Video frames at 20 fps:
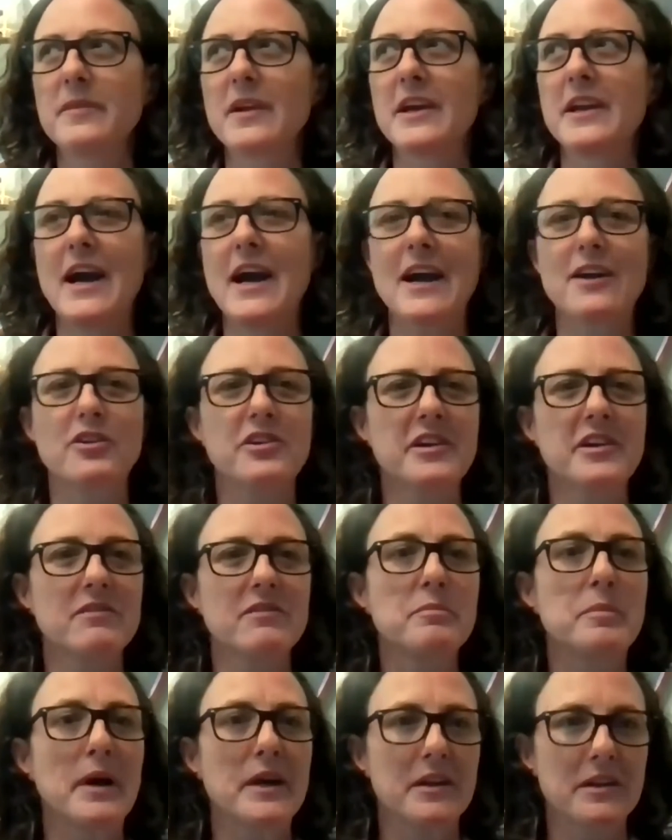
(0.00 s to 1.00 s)
an aggregate
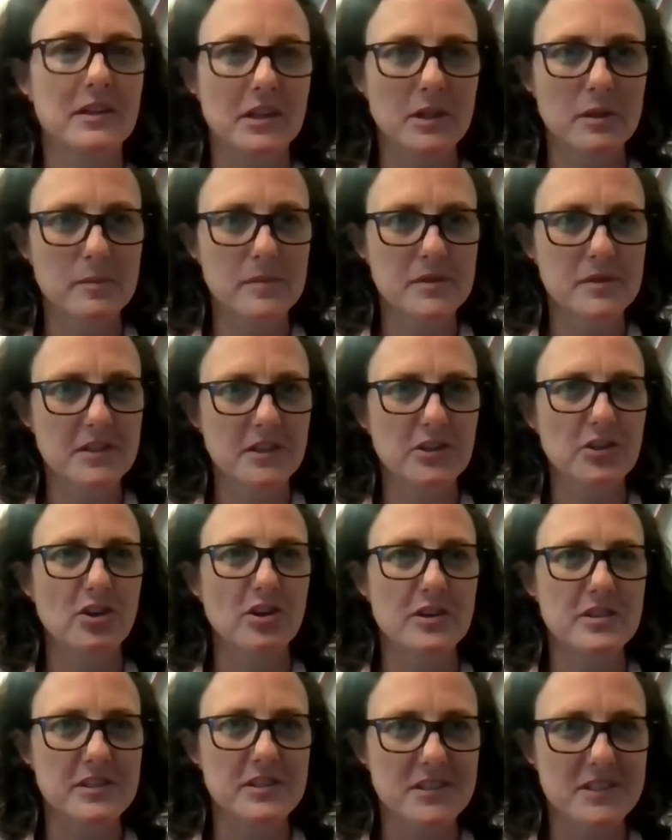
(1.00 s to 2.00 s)
of bike clubs
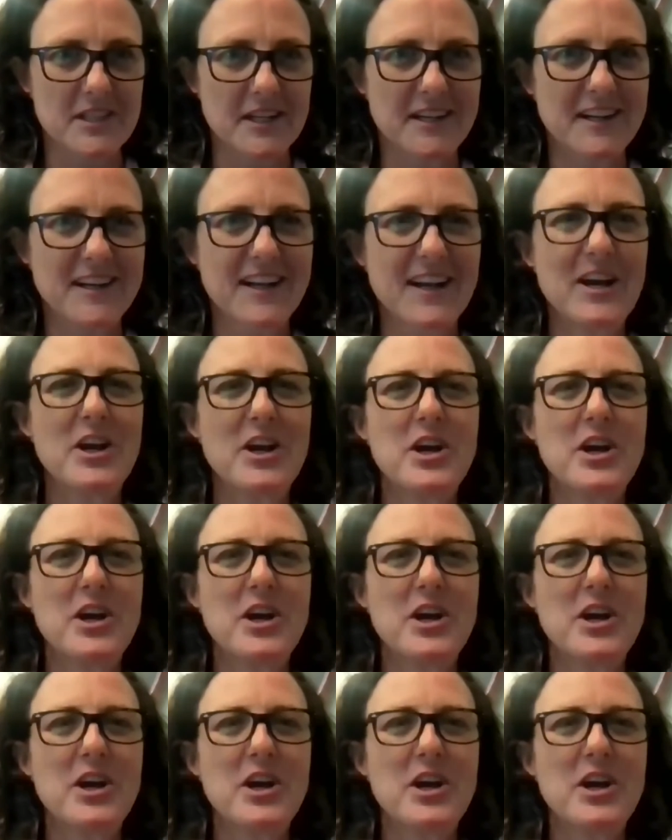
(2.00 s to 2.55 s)
across the state.